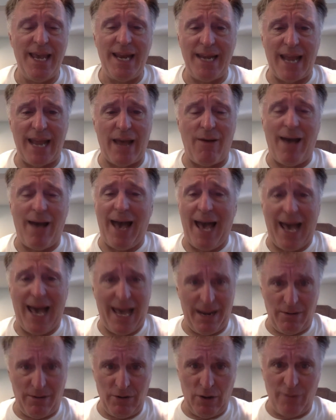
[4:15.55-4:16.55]
Now,
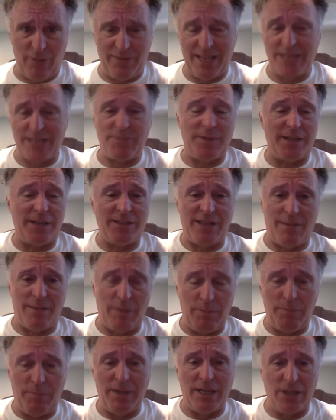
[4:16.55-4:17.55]
I don't know if that's because I've
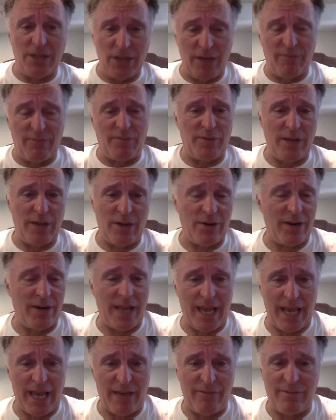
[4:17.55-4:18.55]
been beating you up for a year and a
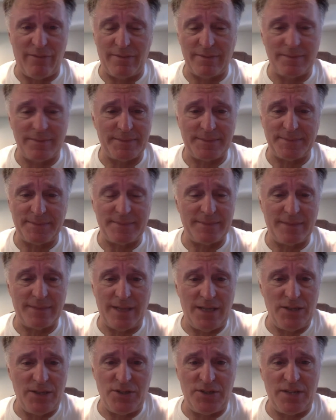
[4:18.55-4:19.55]
half
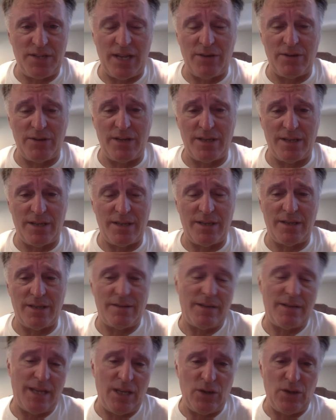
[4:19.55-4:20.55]
and just telling you
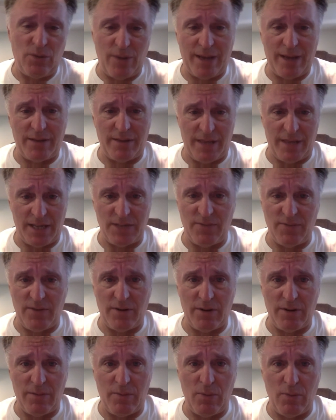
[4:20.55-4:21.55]
indirectly that it's
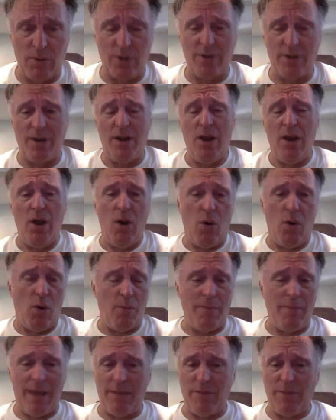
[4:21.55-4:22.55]
very important, or
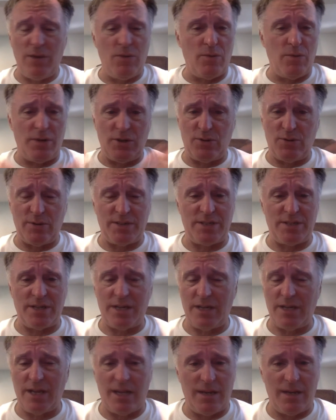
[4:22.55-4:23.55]
maybe you were
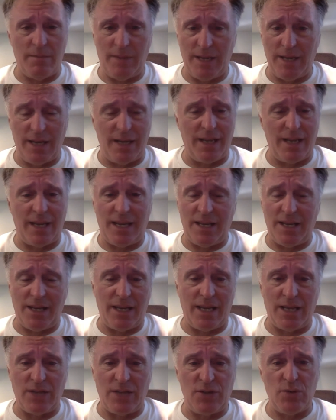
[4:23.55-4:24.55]
interested in the beginning and you
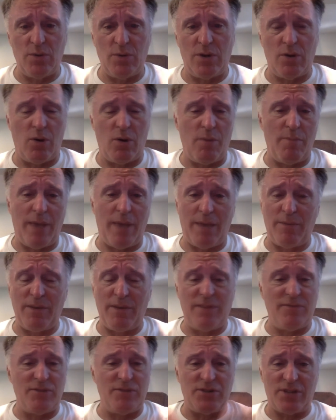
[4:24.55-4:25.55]
didn't get to it, or maybe
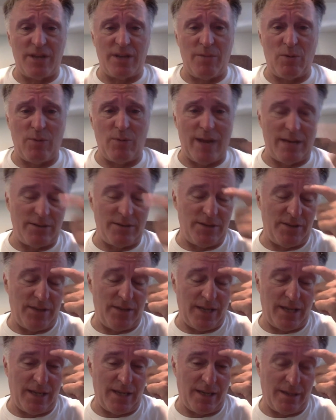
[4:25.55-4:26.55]
you've just come around to
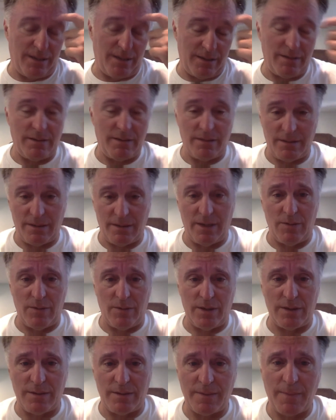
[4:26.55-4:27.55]
thinking, you know
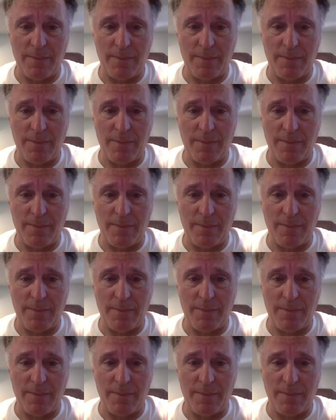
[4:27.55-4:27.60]
what?